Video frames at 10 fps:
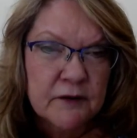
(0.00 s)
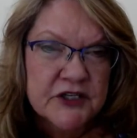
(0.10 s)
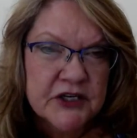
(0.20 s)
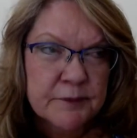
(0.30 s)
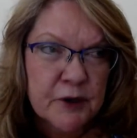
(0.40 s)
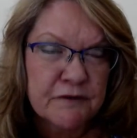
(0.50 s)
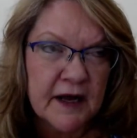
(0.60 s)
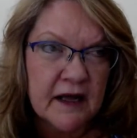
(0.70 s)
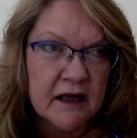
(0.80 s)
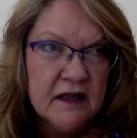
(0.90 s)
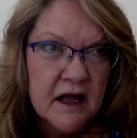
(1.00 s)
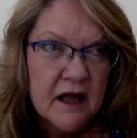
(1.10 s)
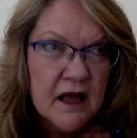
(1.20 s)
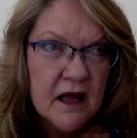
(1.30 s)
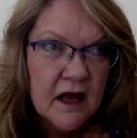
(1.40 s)
We share a profile.
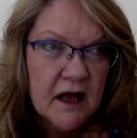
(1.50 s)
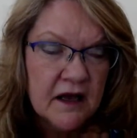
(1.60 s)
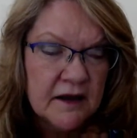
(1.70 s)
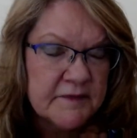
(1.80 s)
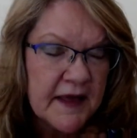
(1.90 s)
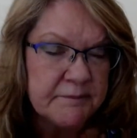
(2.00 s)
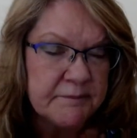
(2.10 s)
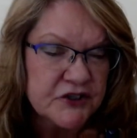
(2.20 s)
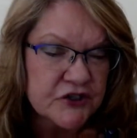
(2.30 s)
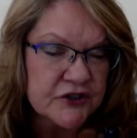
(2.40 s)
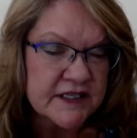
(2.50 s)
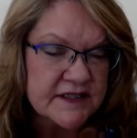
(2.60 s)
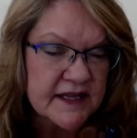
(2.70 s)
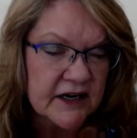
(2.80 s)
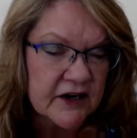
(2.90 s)
That picture is
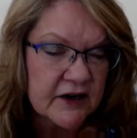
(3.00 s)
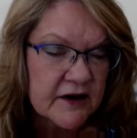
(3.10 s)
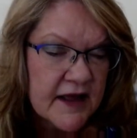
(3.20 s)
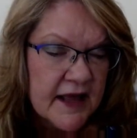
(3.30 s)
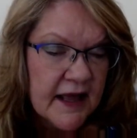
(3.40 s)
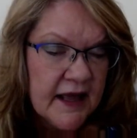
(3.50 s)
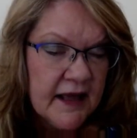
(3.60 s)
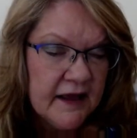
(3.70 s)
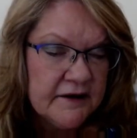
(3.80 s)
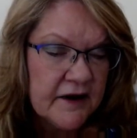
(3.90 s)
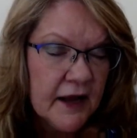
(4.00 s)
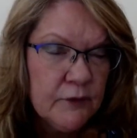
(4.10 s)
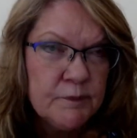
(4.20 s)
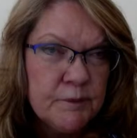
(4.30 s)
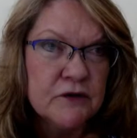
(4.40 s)
there. And I
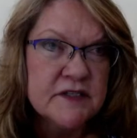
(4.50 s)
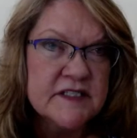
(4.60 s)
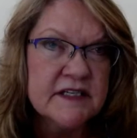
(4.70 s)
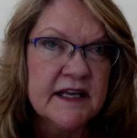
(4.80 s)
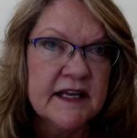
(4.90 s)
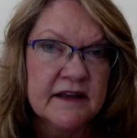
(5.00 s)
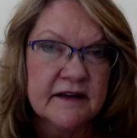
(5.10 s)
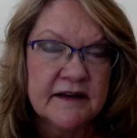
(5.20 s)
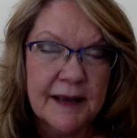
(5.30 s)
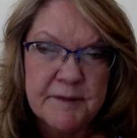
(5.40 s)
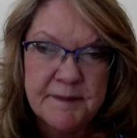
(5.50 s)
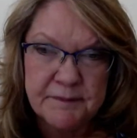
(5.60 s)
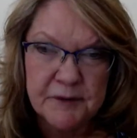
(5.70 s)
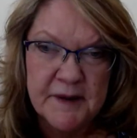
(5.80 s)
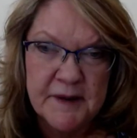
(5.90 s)
will post it in Happy
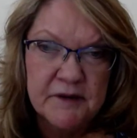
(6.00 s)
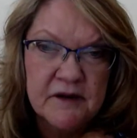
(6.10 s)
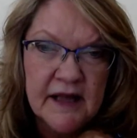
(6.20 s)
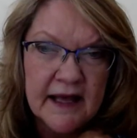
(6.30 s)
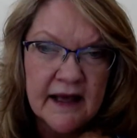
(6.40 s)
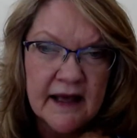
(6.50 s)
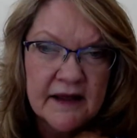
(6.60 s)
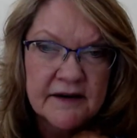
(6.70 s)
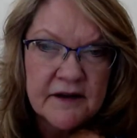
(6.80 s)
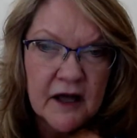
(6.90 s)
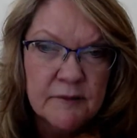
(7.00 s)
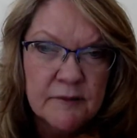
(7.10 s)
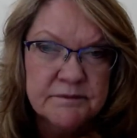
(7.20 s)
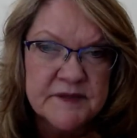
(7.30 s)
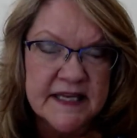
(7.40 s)
Paper People, and I'll
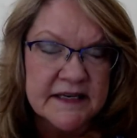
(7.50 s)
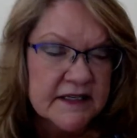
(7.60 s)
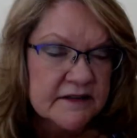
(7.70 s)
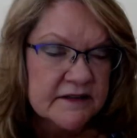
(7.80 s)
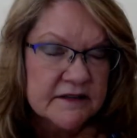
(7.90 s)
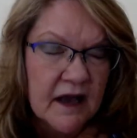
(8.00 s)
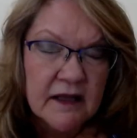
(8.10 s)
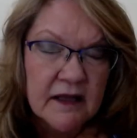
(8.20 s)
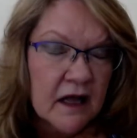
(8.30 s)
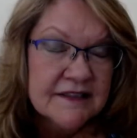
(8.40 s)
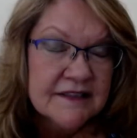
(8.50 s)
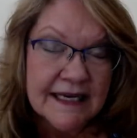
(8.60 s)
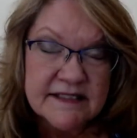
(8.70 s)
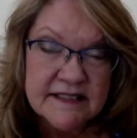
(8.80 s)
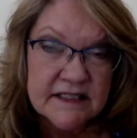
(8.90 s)
send it, I'll
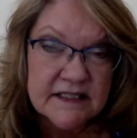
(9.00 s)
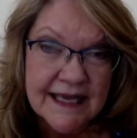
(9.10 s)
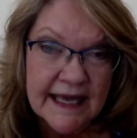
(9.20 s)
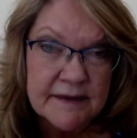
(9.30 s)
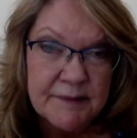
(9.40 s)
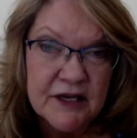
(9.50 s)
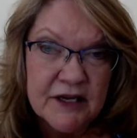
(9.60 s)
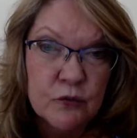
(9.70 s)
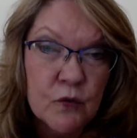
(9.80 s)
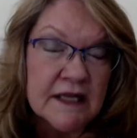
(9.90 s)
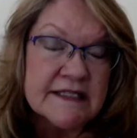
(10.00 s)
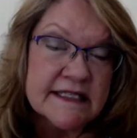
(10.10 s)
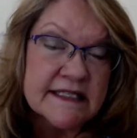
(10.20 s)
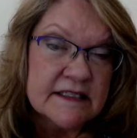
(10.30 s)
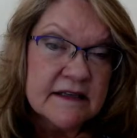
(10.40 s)
text it to anybody who wants
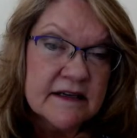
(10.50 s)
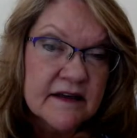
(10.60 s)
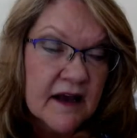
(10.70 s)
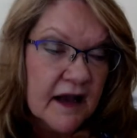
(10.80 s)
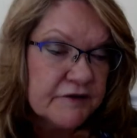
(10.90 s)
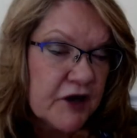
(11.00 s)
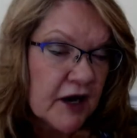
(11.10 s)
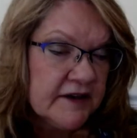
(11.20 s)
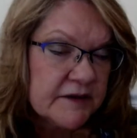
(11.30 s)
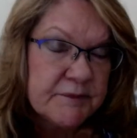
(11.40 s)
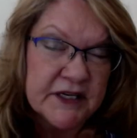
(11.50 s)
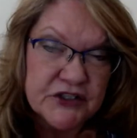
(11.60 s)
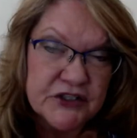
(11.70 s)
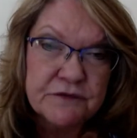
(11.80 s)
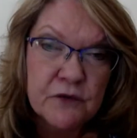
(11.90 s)
it. I've got it in
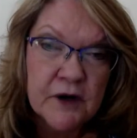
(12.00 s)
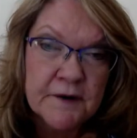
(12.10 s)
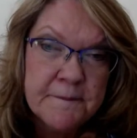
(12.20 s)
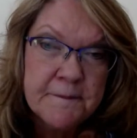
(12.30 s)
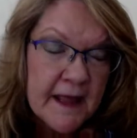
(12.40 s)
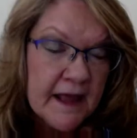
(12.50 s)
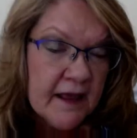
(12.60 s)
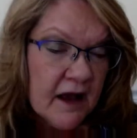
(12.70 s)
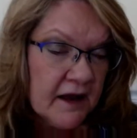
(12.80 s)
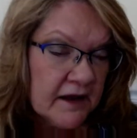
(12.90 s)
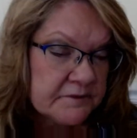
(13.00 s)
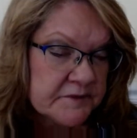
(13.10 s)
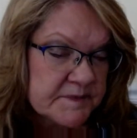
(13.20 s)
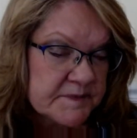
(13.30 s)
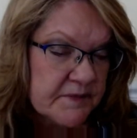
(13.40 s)
picture form.
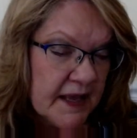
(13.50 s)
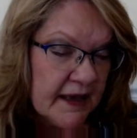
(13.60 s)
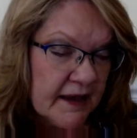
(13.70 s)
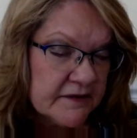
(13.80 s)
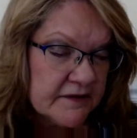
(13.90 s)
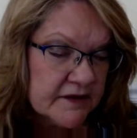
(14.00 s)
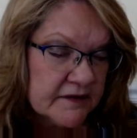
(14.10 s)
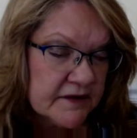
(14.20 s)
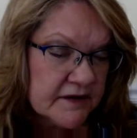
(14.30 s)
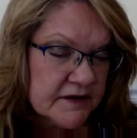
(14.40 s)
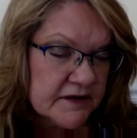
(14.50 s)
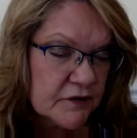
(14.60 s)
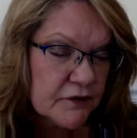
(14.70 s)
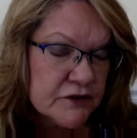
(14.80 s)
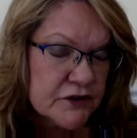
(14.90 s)
And so
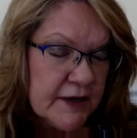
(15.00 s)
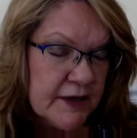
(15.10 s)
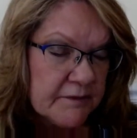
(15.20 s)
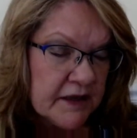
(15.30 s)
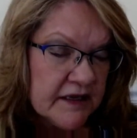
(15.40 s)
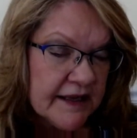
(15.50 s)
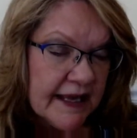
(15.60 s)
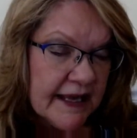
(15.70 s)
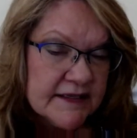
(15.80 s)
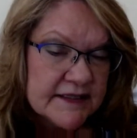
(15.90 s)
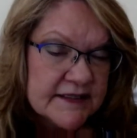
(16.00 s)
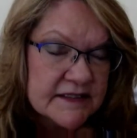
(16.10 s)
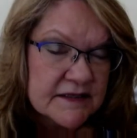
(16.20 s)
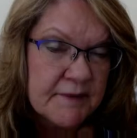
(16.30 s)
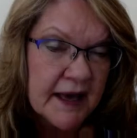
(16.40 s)
those who came in late, it
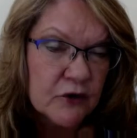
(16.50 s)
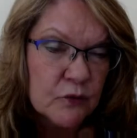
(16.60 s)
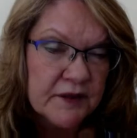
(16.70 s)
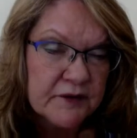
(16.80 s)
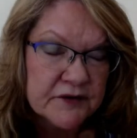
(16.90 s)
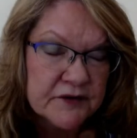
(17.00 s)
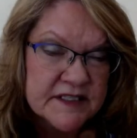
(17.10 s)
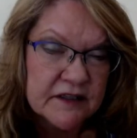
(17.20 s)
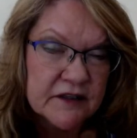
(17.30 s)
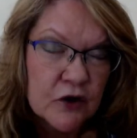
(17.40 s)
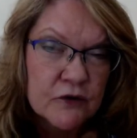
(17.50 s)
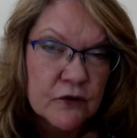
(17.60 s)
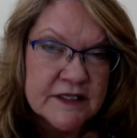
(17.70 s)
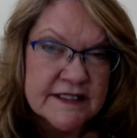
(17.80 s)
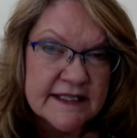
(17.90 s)
doesn't matter whether they're silicone
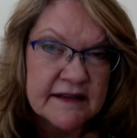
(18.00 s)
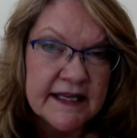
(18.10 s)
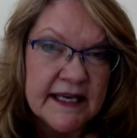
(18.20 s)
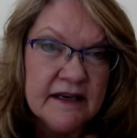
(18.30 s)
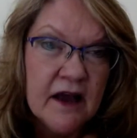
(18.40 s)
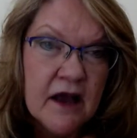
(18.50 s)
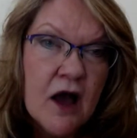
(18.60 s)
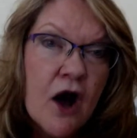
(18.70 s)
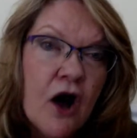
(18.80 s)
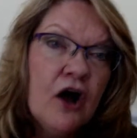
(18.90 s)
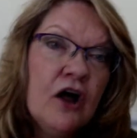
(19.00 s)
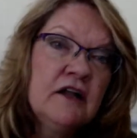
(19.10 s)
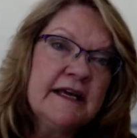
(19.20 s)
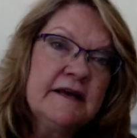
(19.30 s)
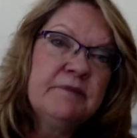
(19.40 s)
or saline, all
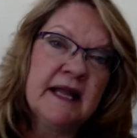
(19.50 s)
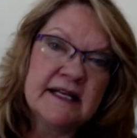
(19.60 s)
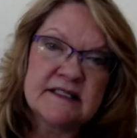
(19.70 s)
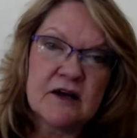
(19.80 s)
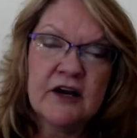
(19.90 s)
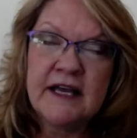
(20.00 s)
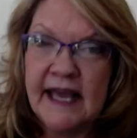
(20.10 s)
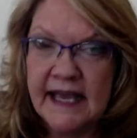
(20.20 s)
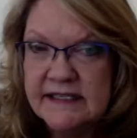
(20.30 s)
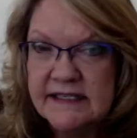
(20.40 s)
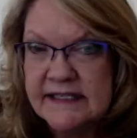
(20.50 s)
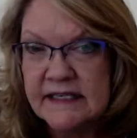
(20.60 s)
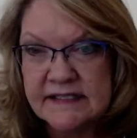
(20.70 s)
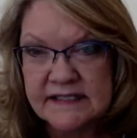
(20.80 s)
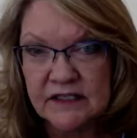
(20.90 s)
implants are encased in a
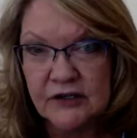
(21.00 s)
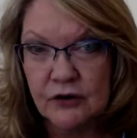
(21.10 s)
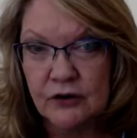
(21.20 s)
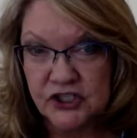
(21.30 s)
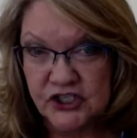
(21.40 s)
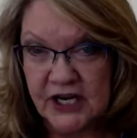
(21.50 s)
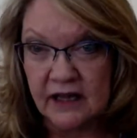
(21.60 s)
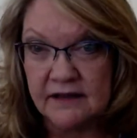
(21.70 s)
silicone shell.